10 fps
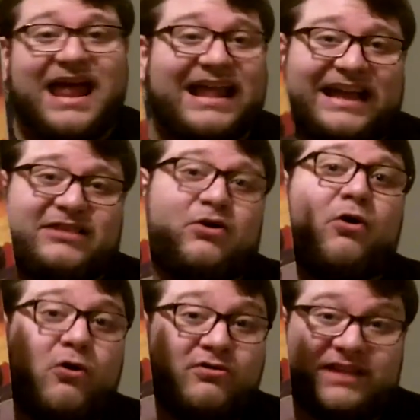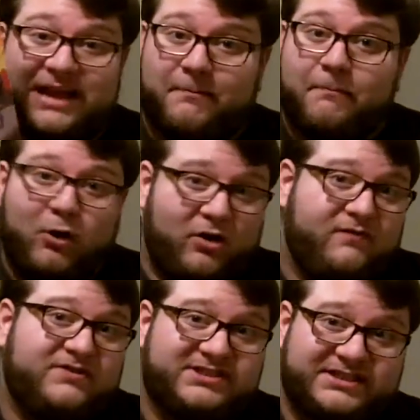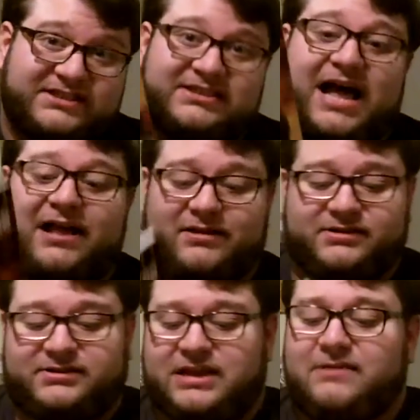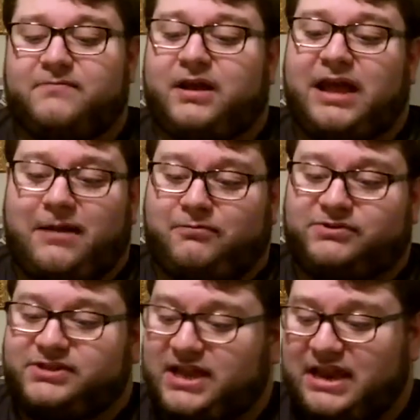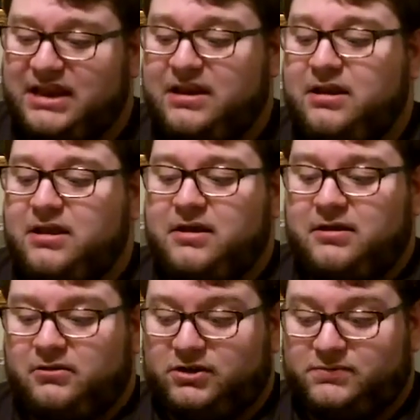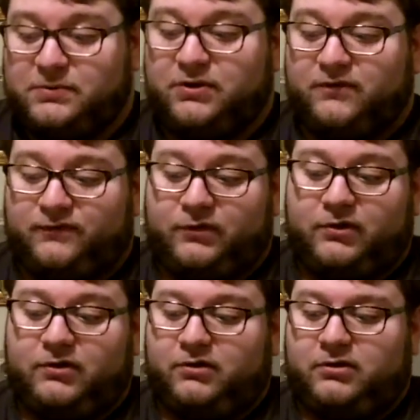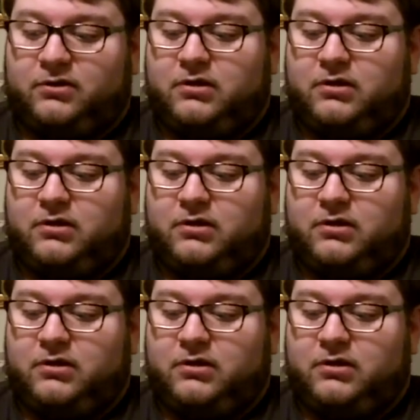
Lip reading: And I got the whole damn book for $6. And, again, pristine, looks beautiful.